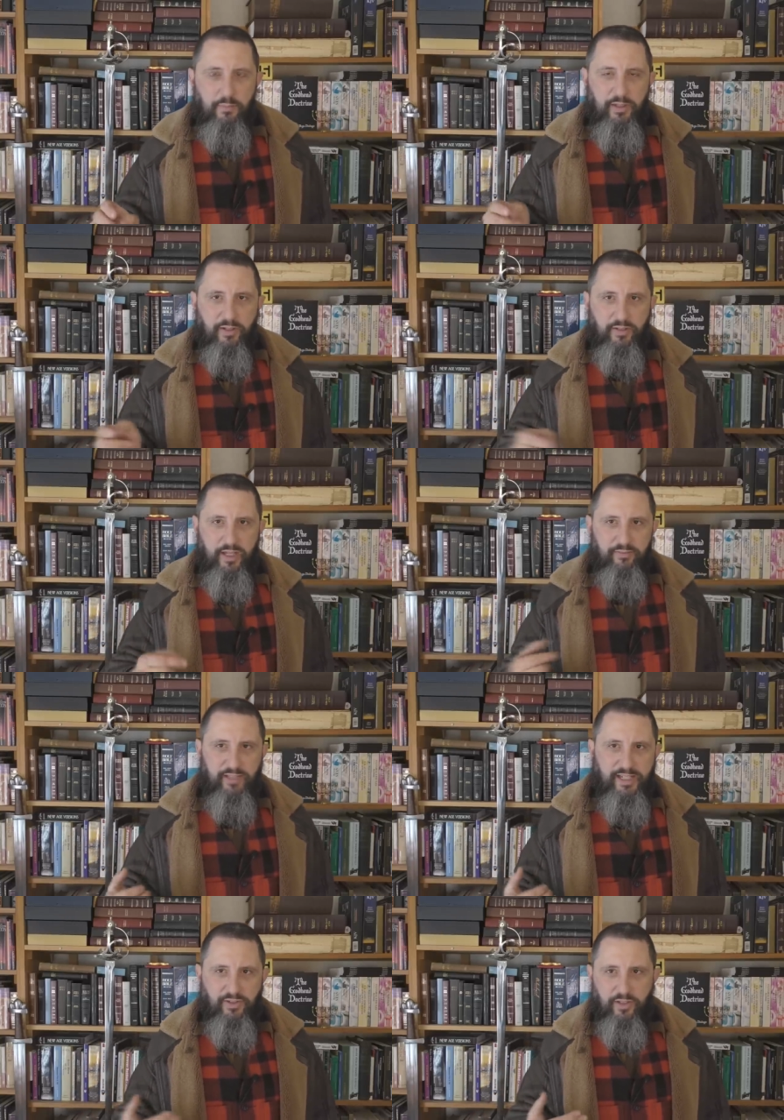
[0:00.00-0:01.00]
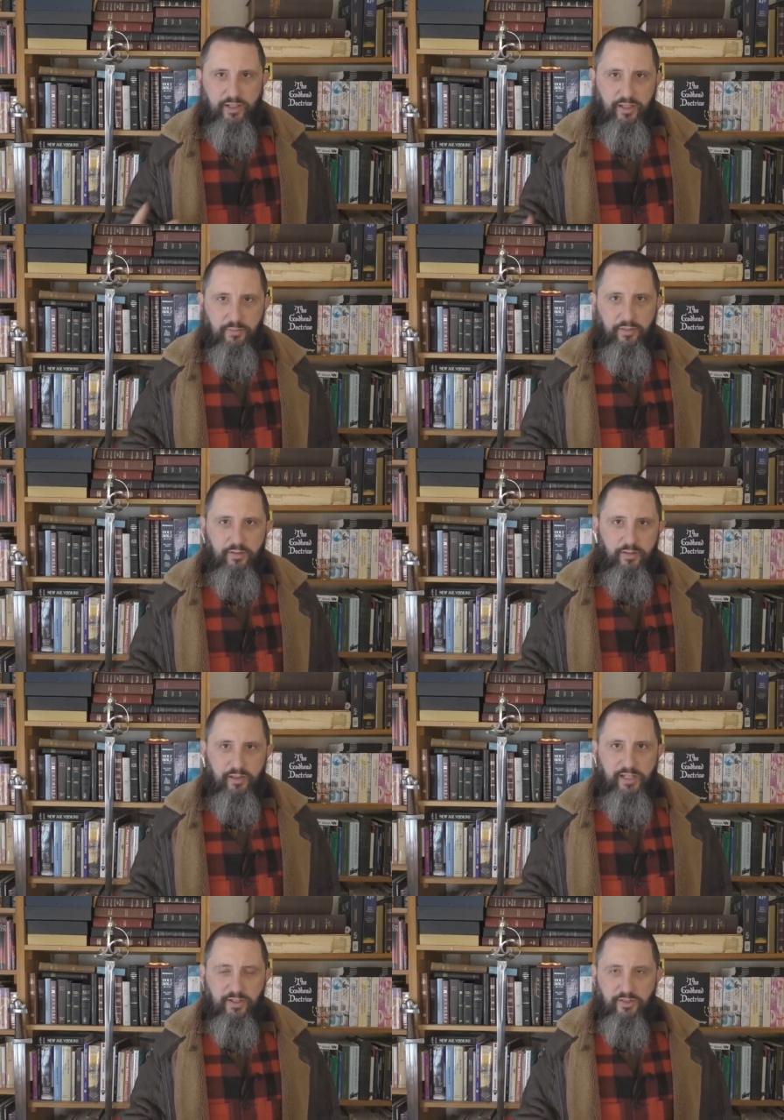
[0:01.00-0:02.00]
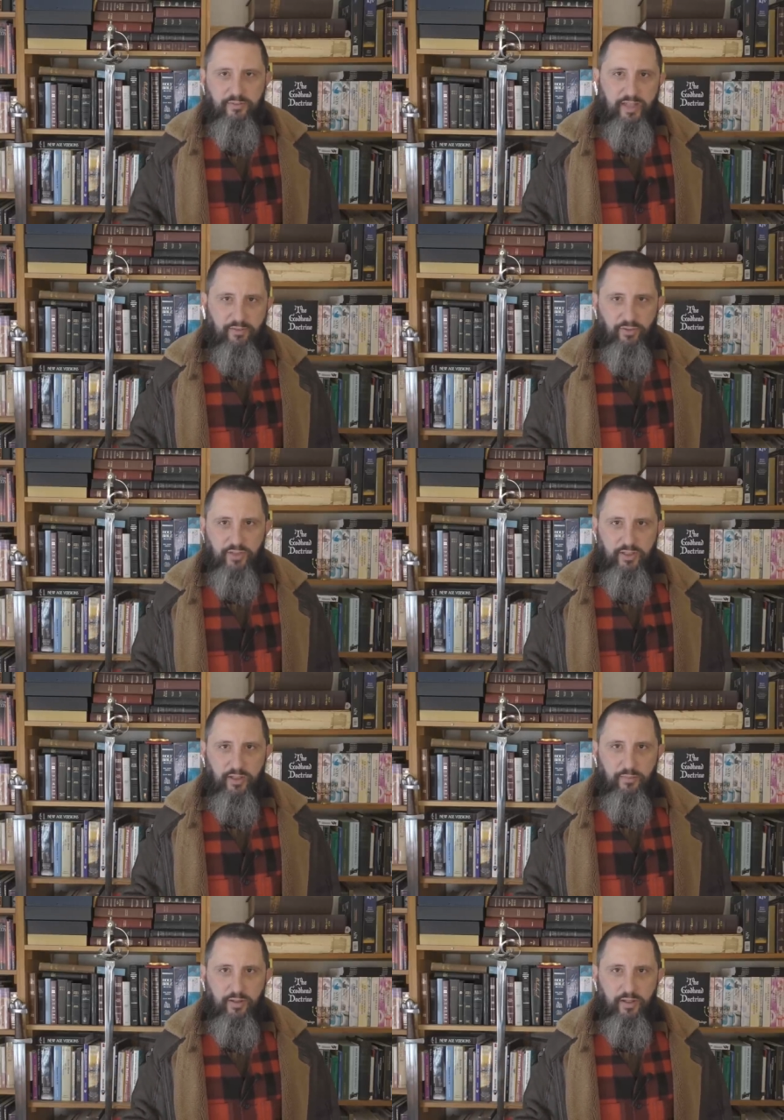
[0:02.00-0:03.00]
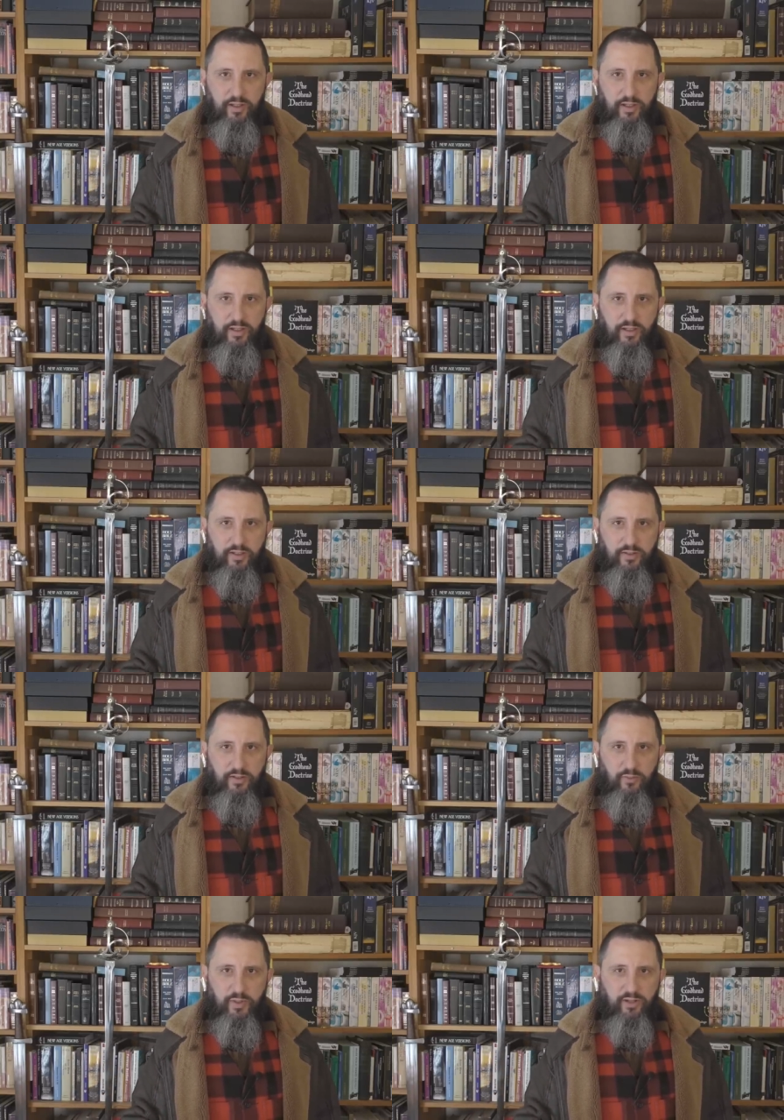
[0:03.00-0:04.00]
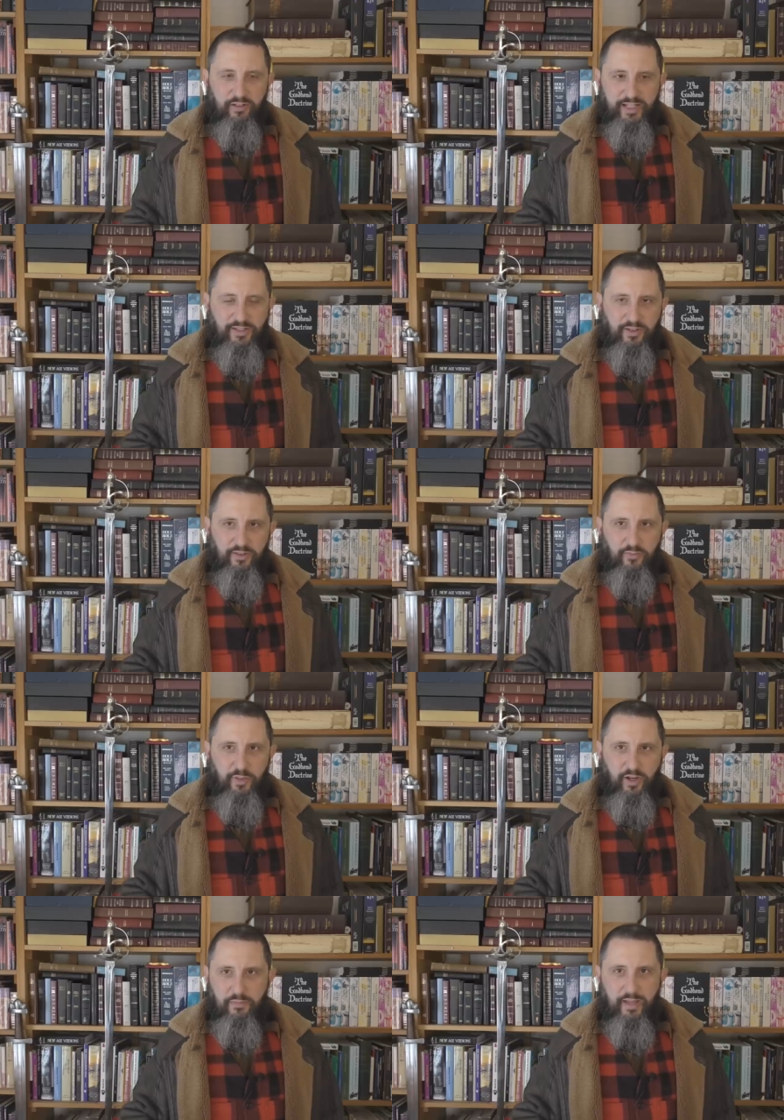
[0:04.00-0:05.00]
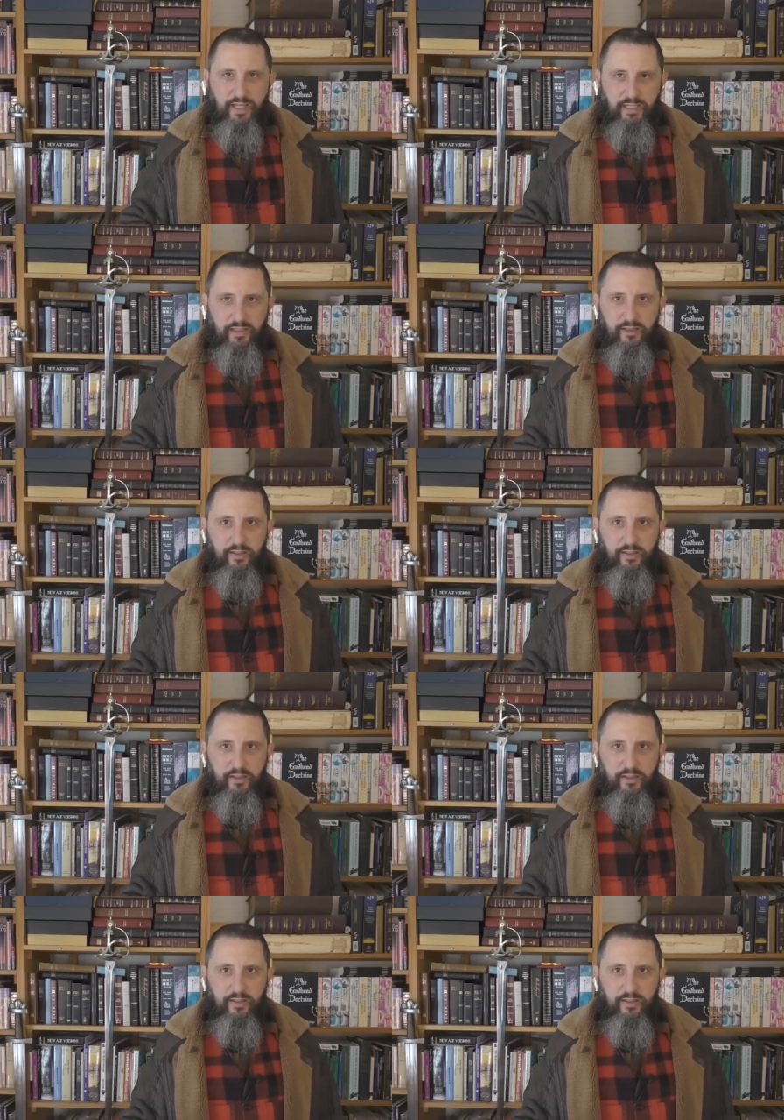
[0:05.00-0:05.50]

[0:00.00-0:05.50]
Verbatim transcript: because they have legion in them, legions of devils in them. You know, we are legion, we are many.